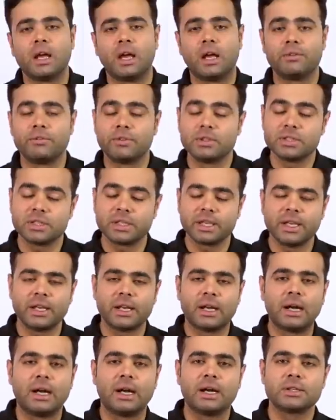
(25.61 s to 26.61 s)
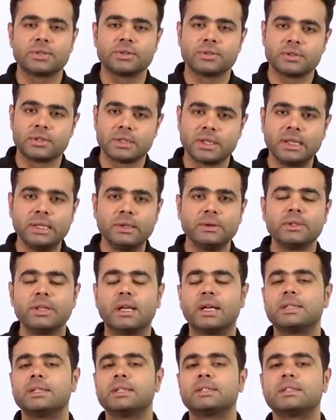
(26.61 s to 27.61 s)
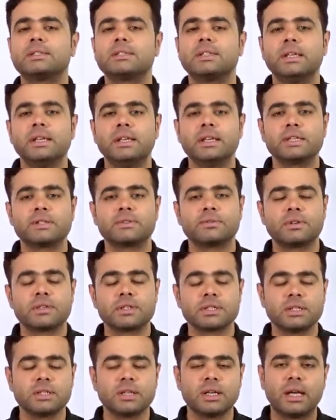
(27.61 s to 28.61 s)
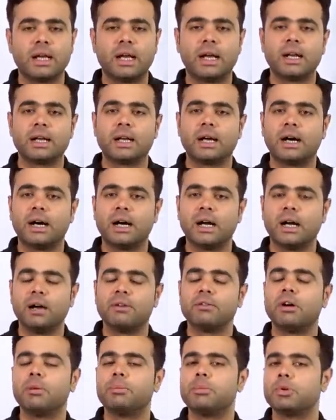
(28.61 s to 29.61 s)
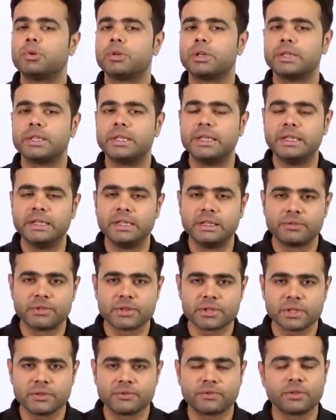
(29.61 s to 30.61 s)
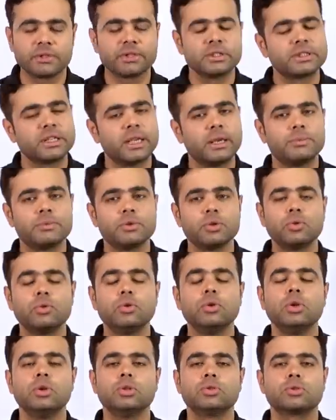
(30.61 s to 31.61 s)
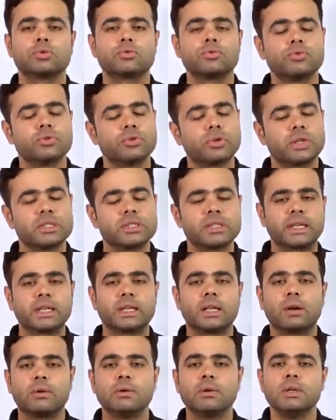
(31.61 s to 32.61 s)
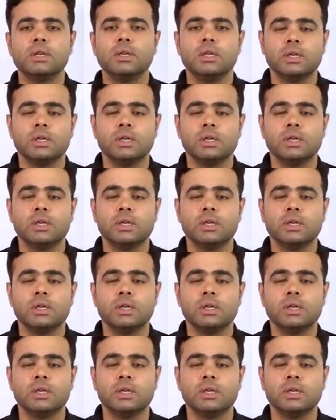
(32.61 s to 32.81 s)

And once again, I should tell you that this is the English version and I have uploaded the Hindi version for the same too. So students, you can check it out.